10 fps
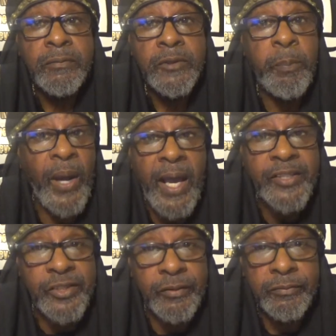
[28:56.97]
the
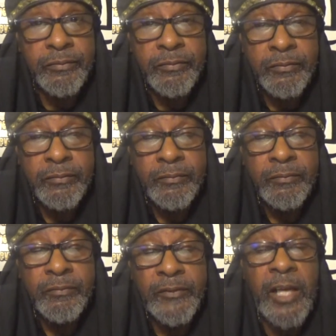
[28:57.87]
passion
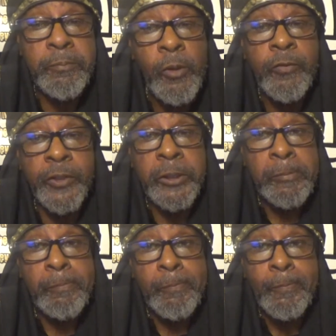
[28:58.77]
that movie.
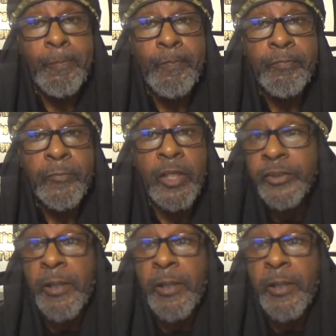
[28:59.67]
Because it's